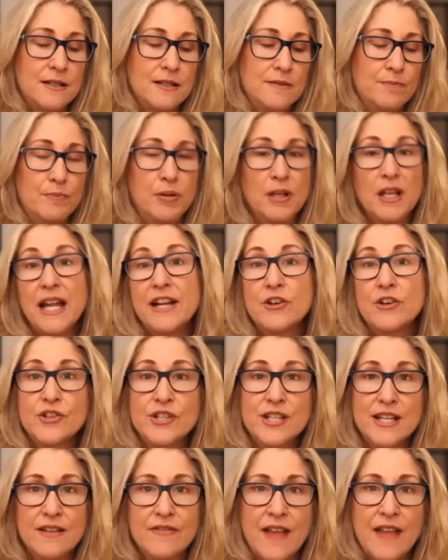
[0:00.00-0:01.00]

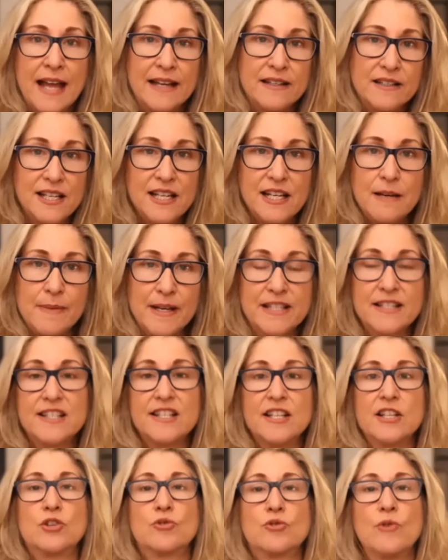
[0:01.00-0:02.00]
players in that team, it's
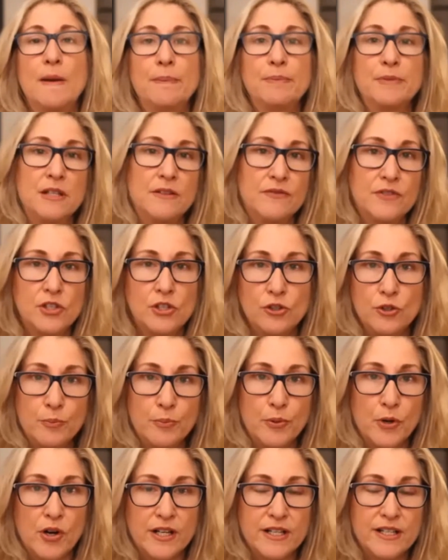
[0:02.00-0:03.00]
disruptive to
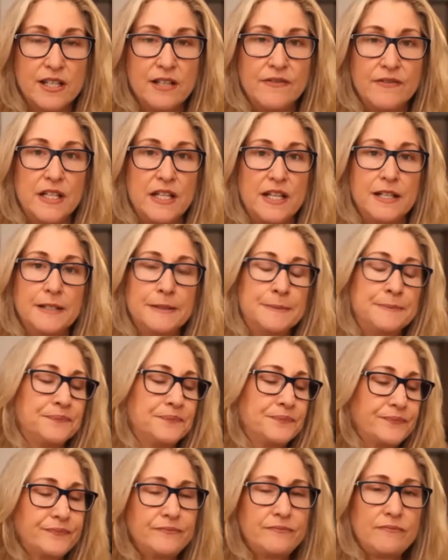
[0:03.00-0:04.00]
productivity
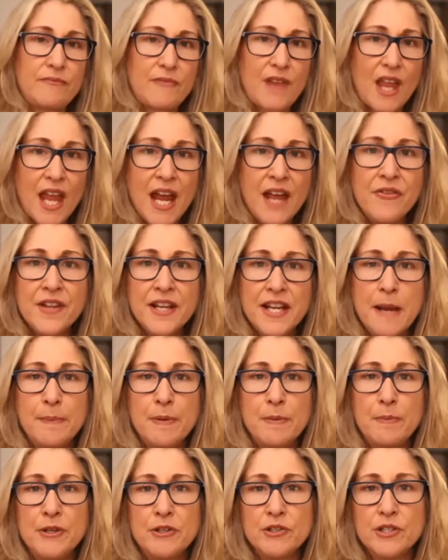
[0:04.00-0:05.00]
and the
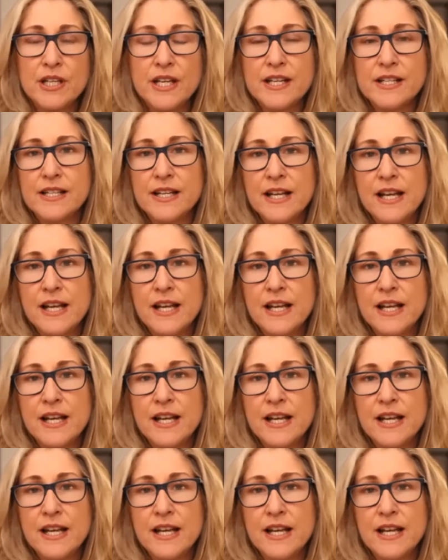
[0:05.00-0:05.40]
capabilities.